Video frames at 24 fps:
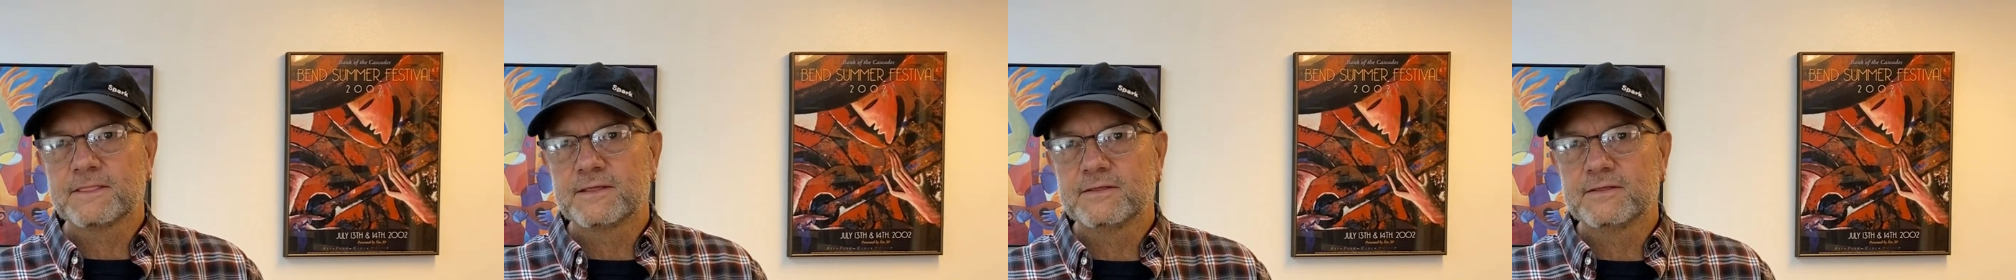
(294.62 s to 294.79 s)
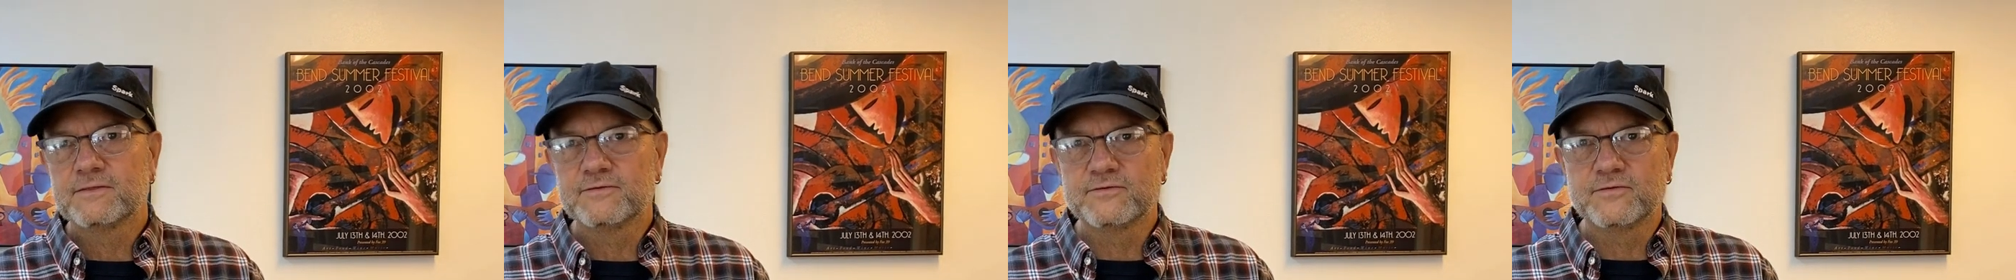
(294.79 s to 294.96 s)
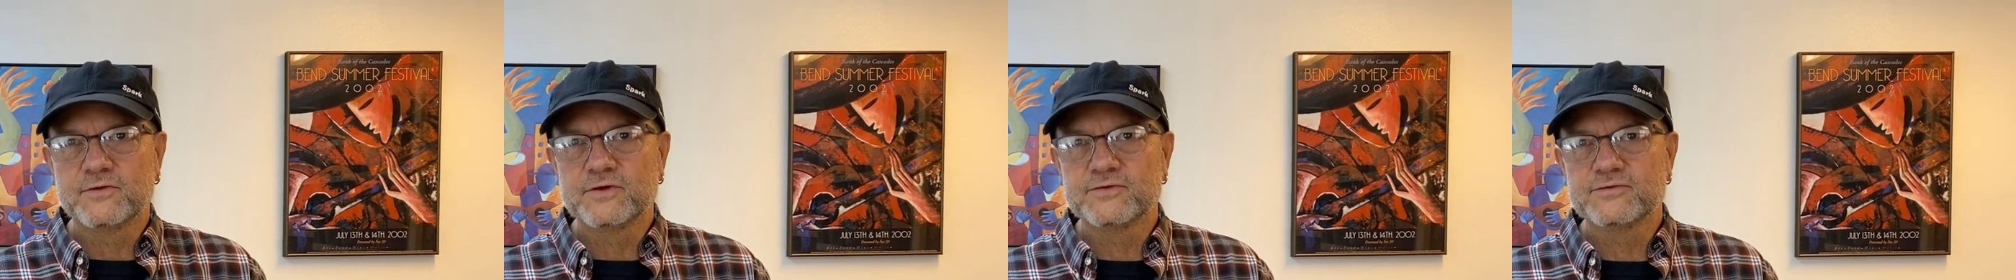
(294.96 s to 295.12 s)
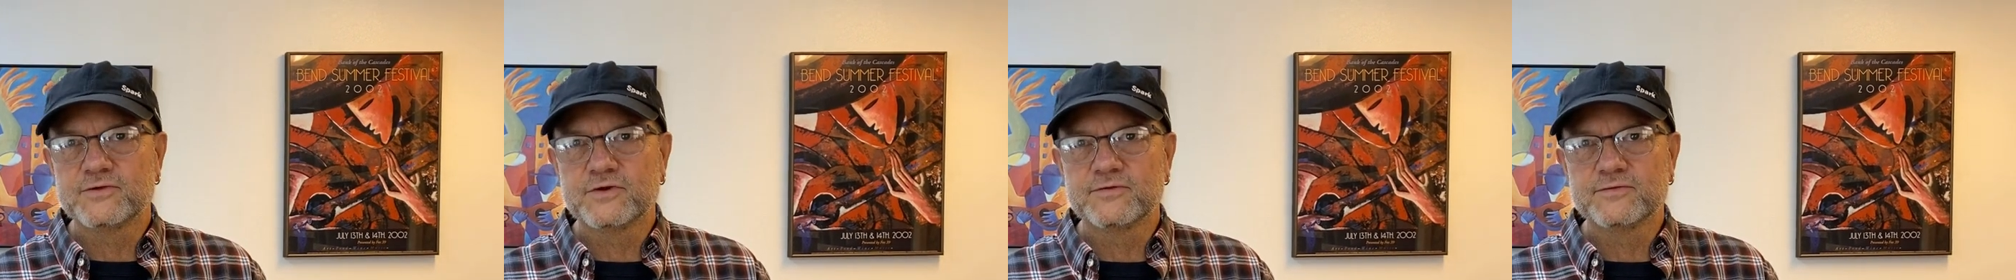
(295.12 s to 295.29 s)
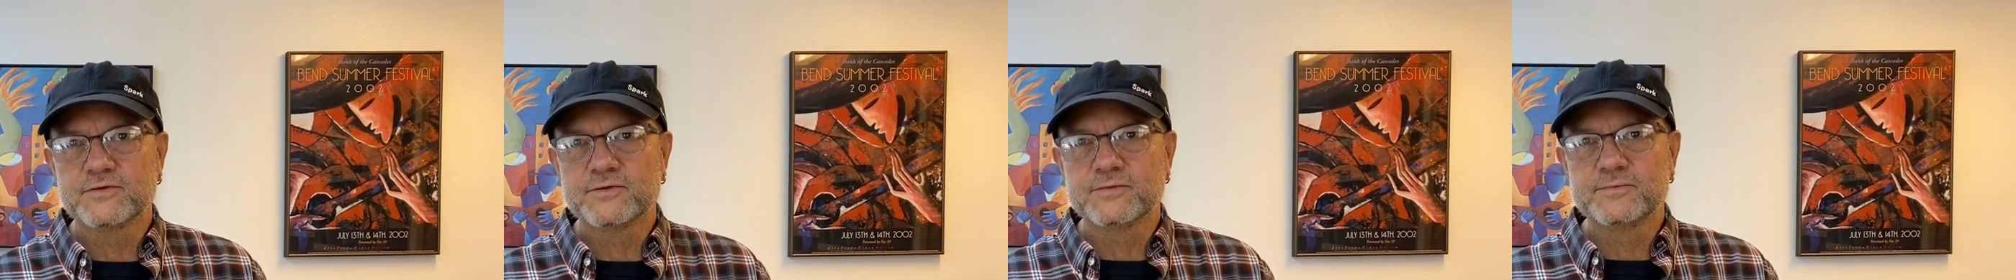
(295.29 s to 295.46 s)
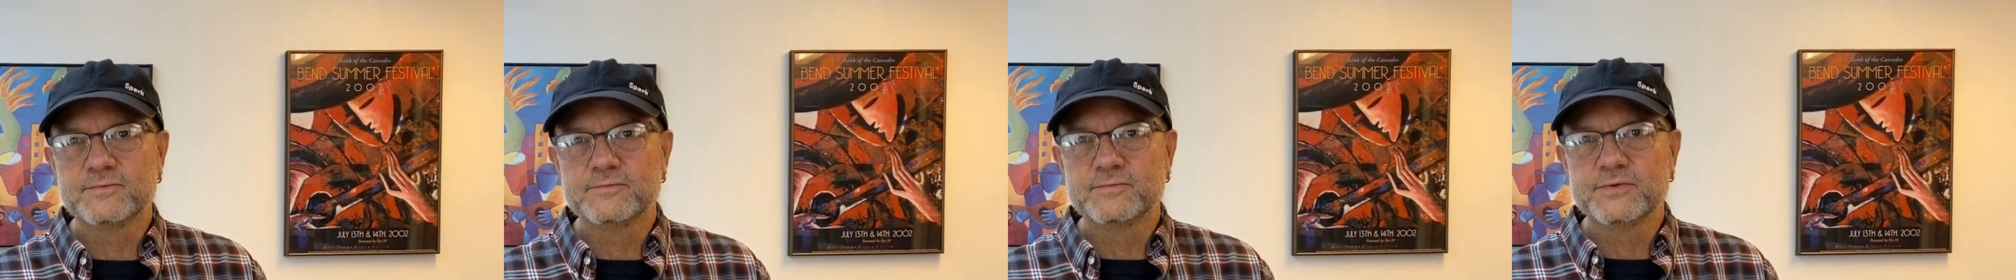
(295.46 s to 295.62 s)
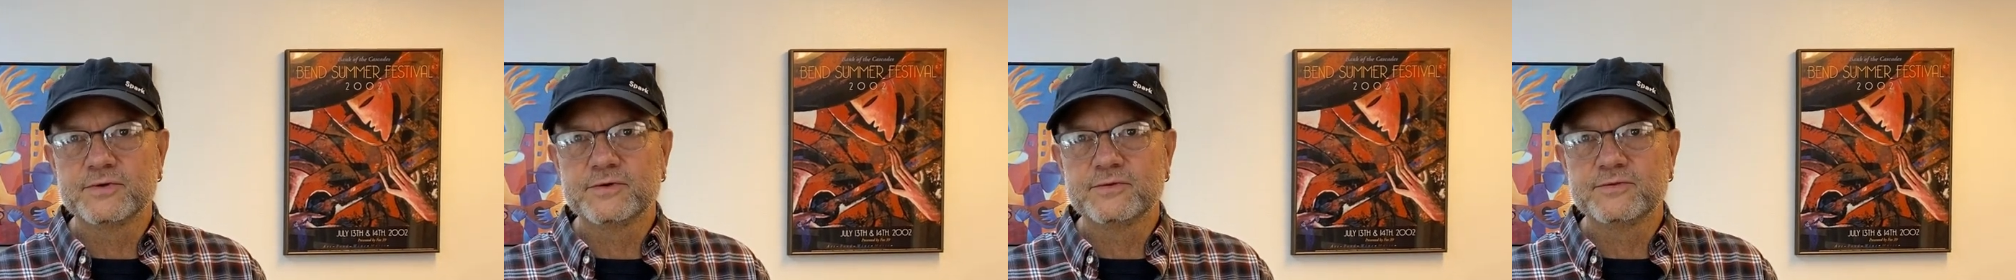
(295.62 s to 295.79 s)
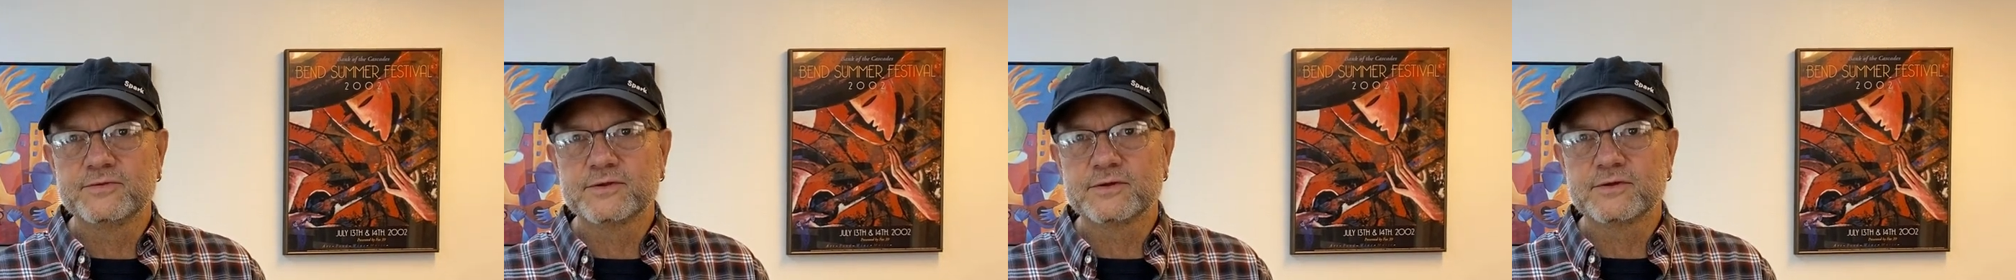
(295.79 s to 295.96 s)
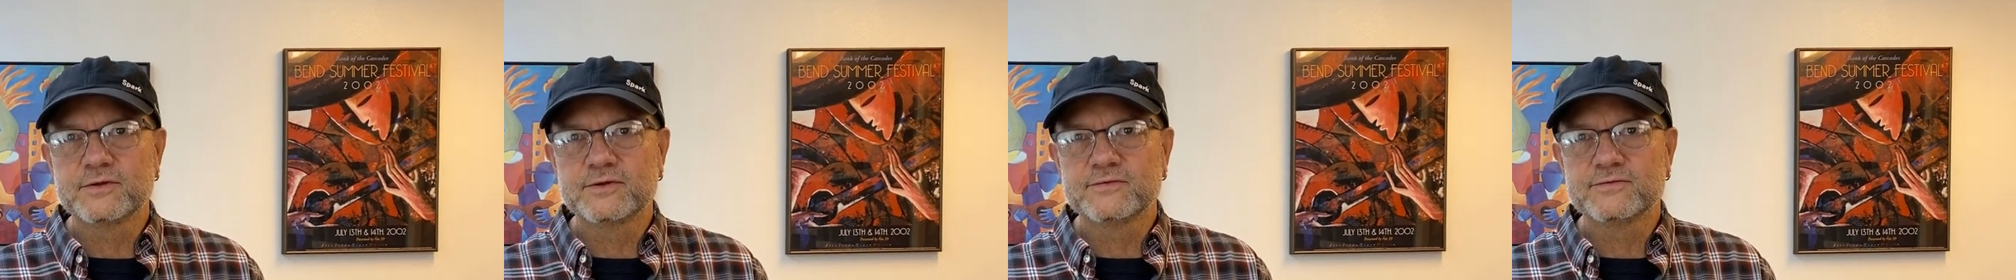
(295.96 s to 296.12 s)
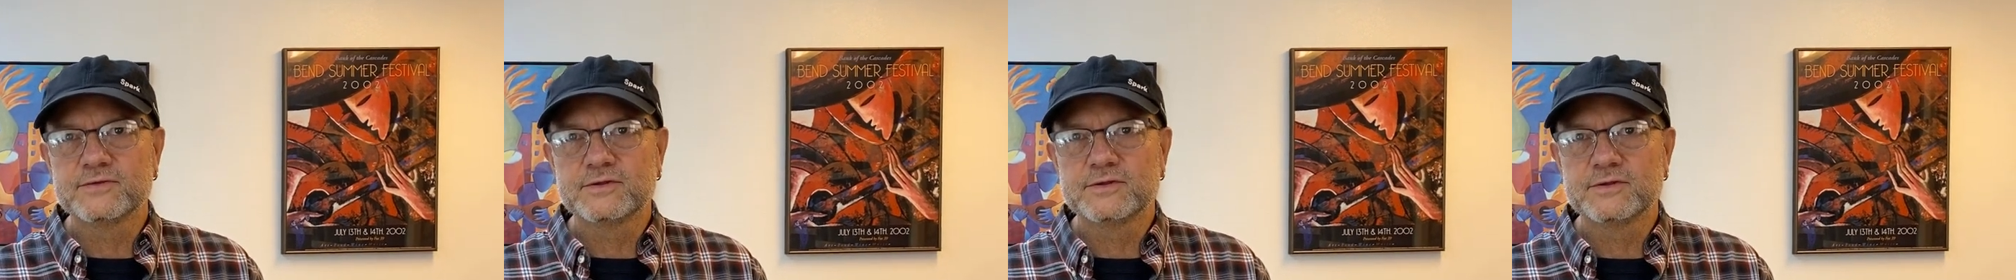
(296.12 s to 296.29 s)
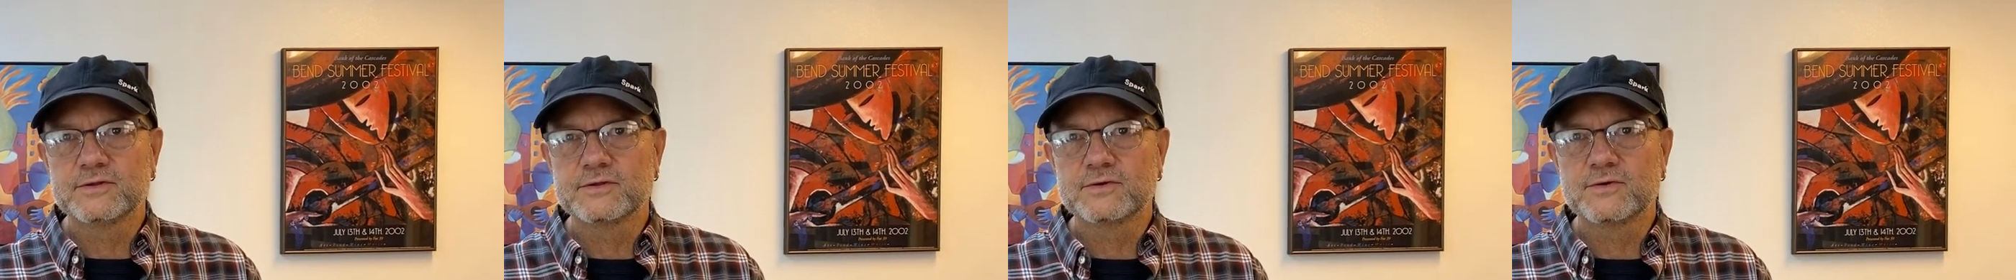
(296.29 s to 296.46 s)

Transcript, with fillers: voiceover booth that goes into the